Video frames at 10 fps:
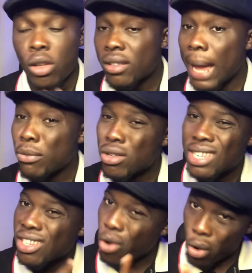I'm not
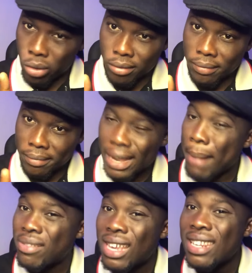saying all.
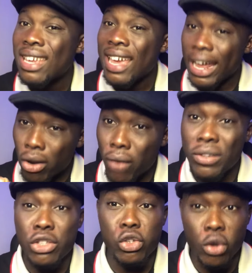I'm saying a lot
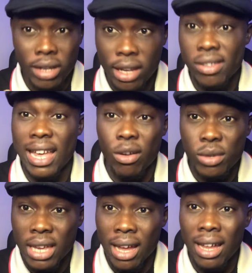of these young girls
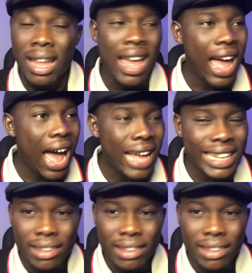out here are